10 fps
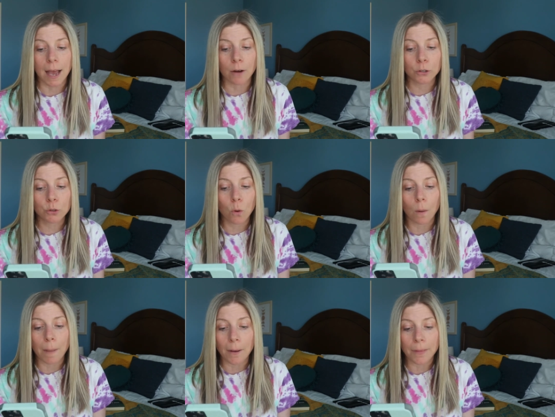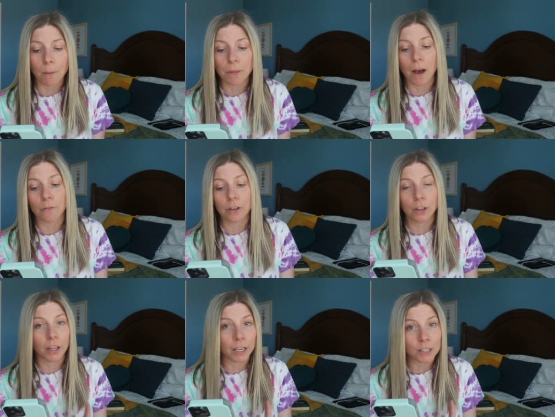How did you go about that without
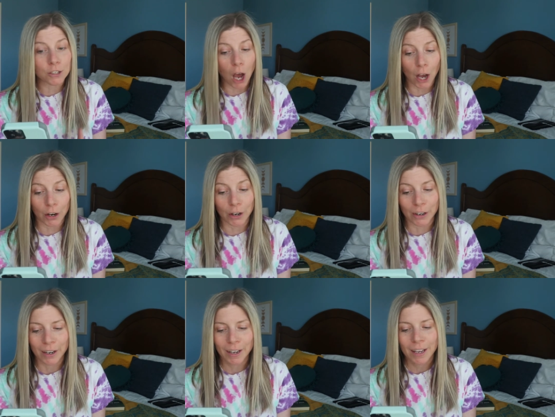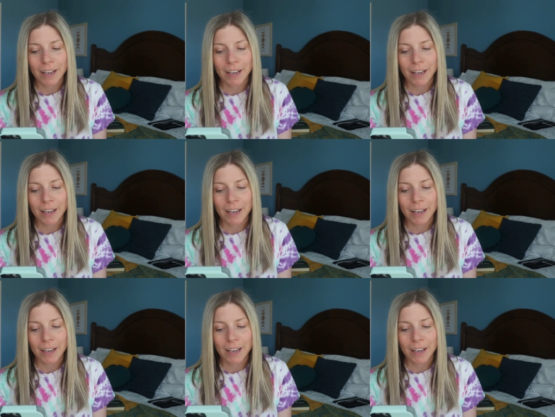feeling like a stalker?